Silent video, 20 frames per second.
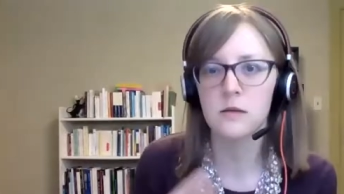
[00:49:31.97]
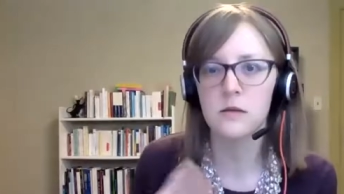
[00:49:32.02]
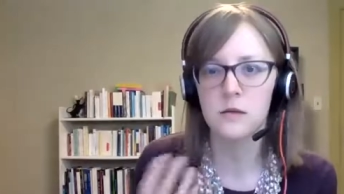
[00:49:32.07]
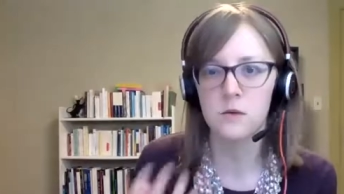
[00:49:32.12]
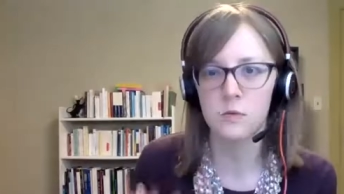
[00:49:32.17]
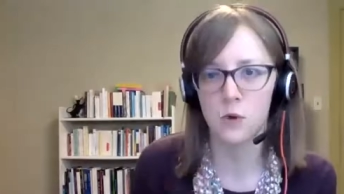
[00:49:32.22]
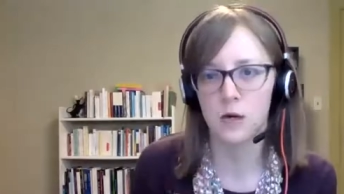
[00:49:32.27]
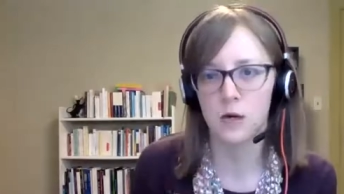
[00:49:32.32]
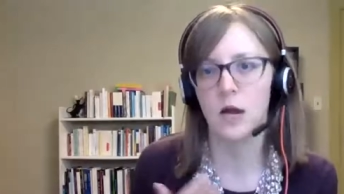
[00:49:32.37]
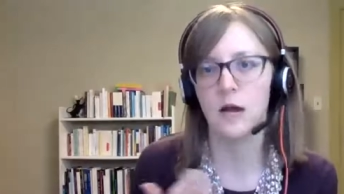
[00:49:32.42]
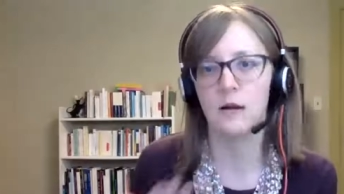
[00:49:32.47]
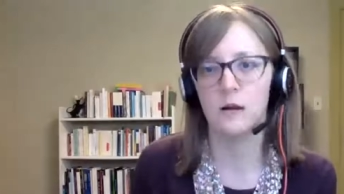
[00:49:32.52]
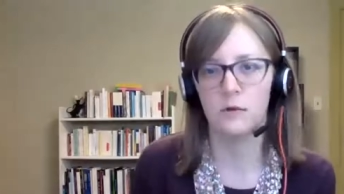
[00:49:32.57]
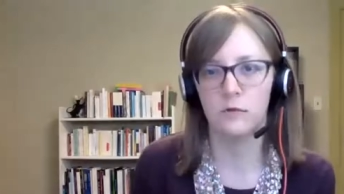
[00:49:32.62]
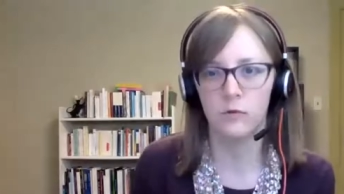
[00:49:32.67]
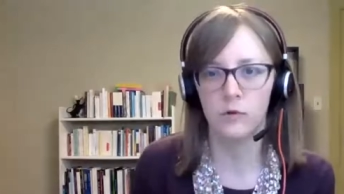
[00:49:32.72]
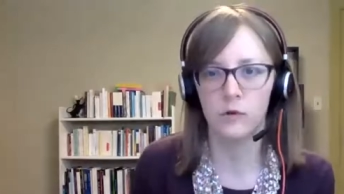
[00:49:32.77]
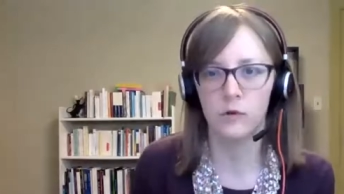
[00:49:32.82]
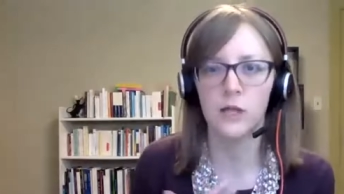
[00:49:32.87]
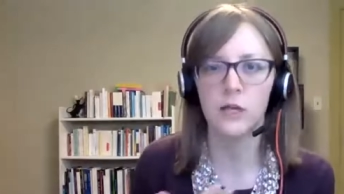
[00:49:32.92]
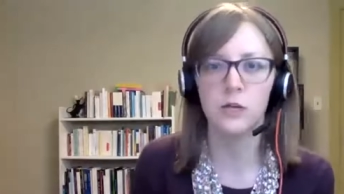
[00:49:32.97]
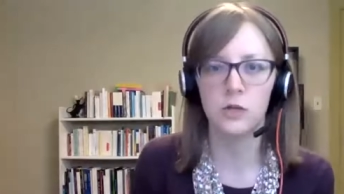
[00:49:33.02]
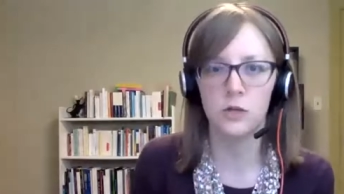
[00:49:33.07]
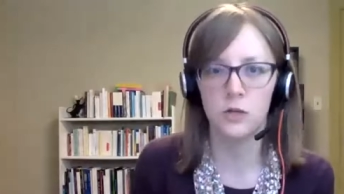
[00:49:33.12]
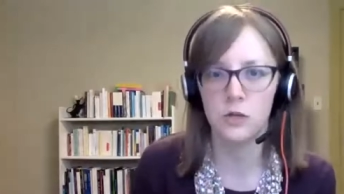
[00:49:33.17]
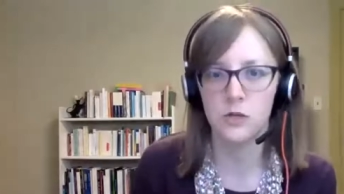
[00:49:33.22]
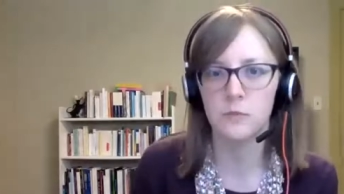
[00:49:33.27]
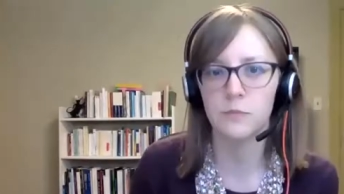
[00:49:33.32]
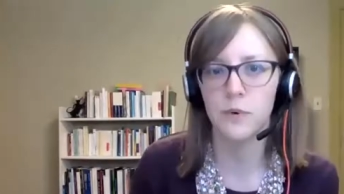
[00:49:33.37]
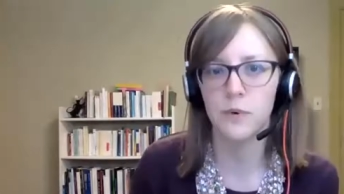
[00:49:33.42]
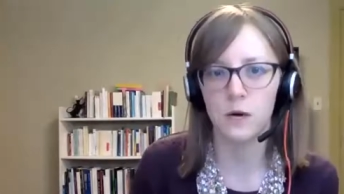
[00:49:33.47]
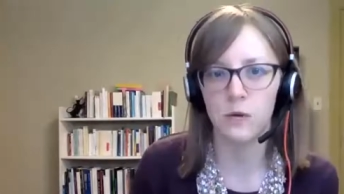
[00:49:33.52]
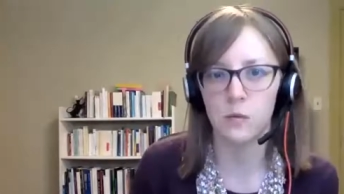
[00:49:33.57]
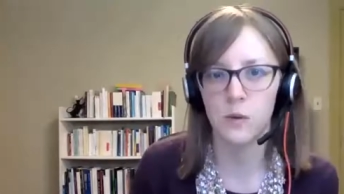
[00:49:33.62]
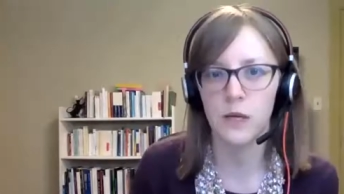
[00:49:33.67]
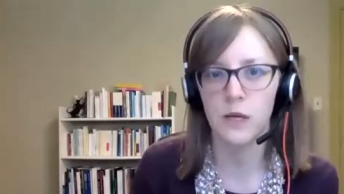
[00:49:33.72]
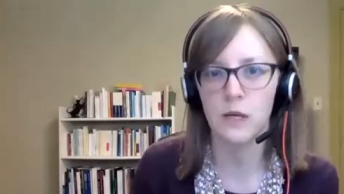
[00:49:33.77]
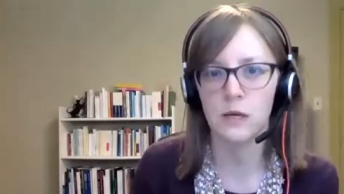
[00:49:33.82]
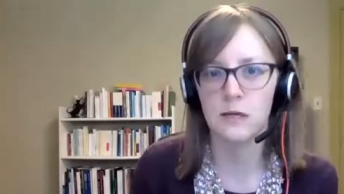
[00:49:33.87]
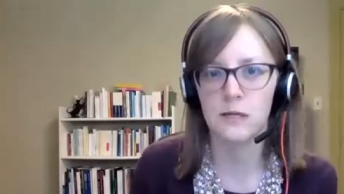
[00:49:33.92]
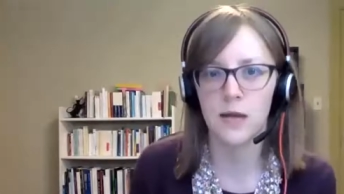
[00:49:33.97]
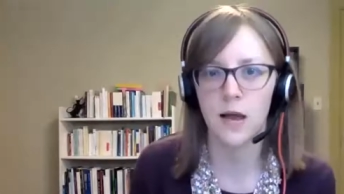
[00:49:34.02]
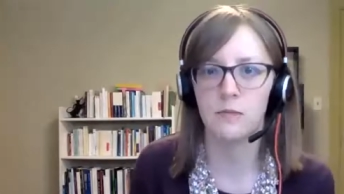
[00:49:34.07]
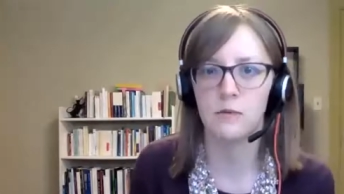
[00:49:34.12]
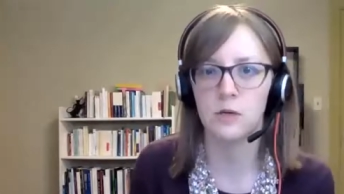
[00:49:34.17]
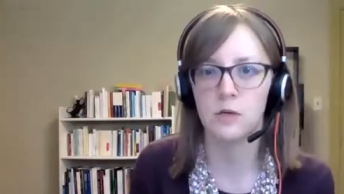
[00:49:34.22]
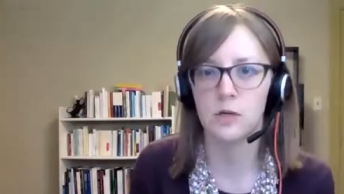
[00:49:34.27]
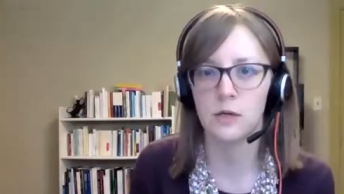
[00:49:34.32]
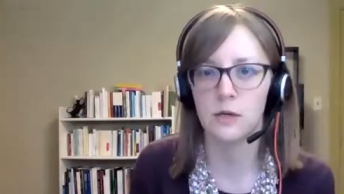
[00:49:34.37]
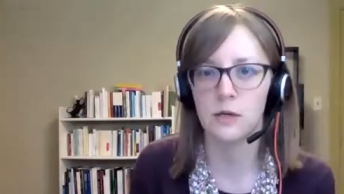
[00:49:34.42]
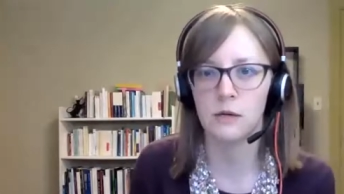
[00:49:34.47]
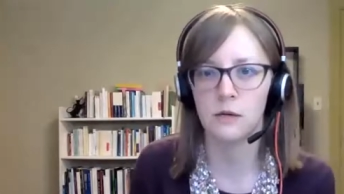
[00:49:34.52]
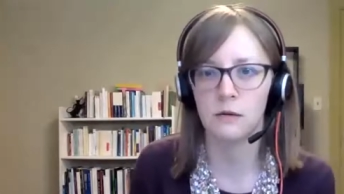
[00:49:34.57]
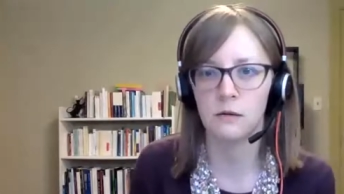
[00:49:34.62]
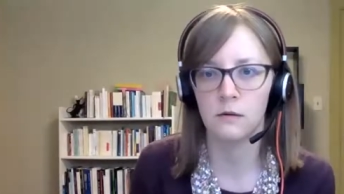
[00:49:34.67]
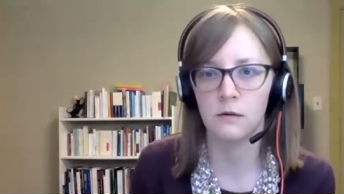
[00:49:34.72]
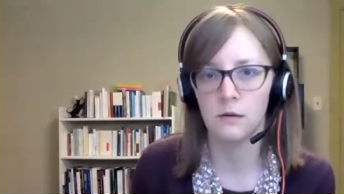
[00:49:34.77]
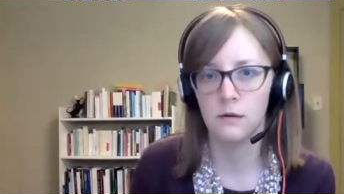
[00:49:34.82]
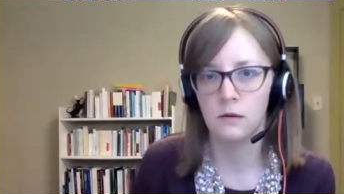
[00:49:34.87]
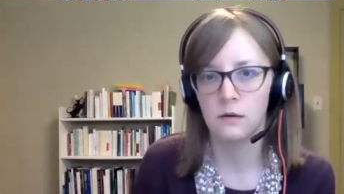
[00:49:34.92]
So what kind of relationship are we establishing